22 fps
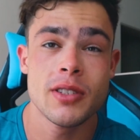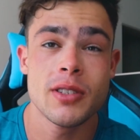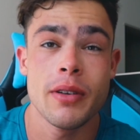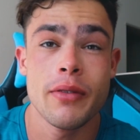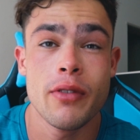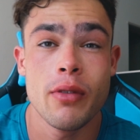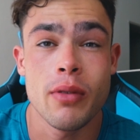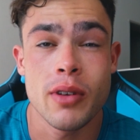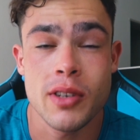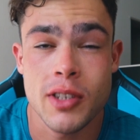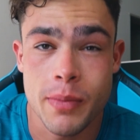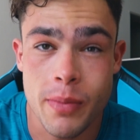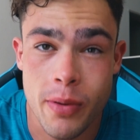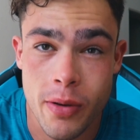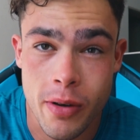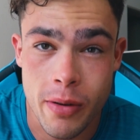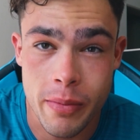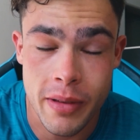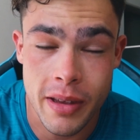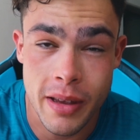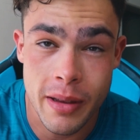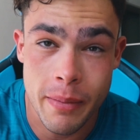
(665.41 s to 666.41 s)
So if you want to
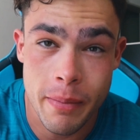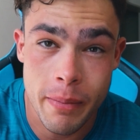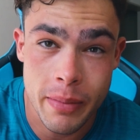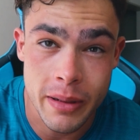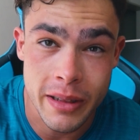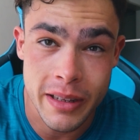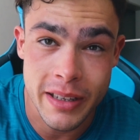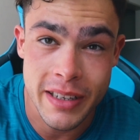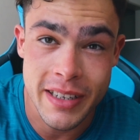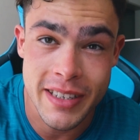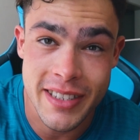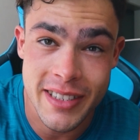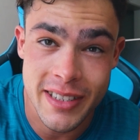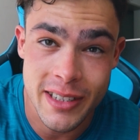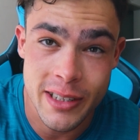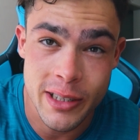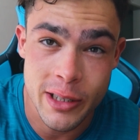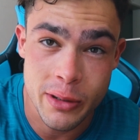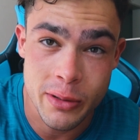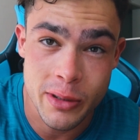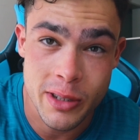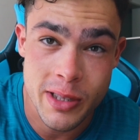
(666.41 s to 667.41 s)
support me, please
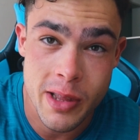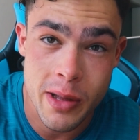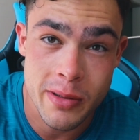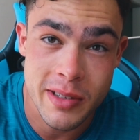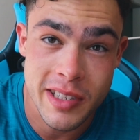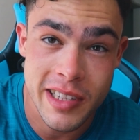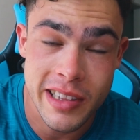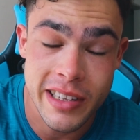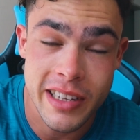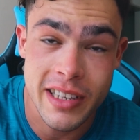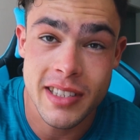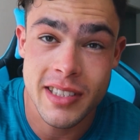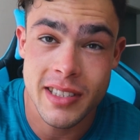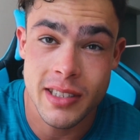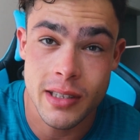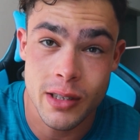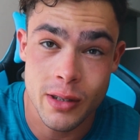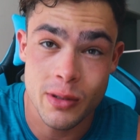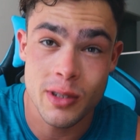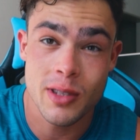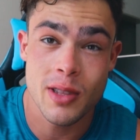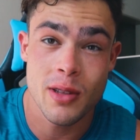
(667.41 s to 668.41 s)
use those links,
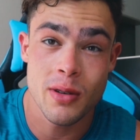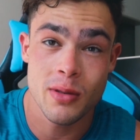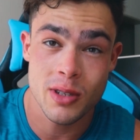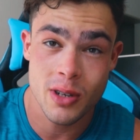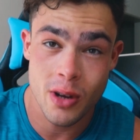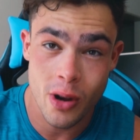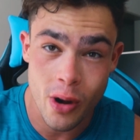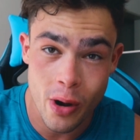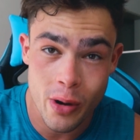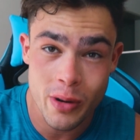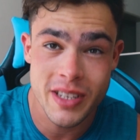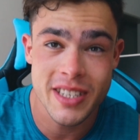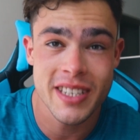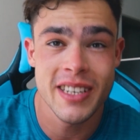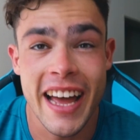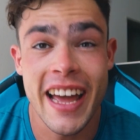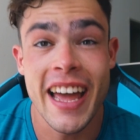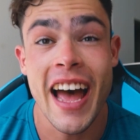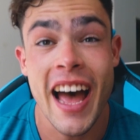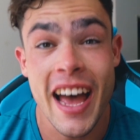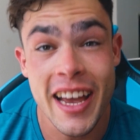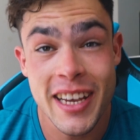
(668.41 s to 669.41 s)
use those codes.
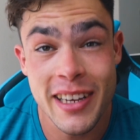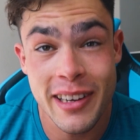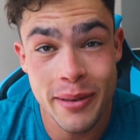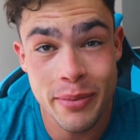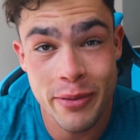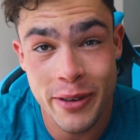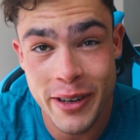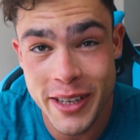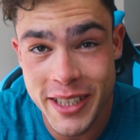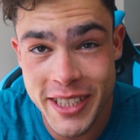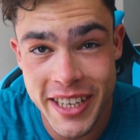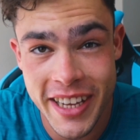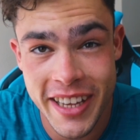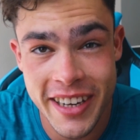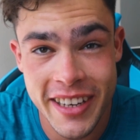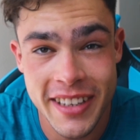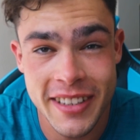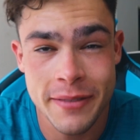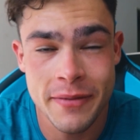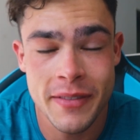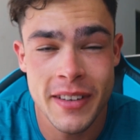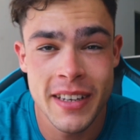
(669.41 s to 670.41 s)
I highly appreciate
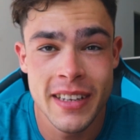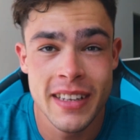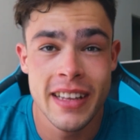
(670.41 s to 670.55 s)
it.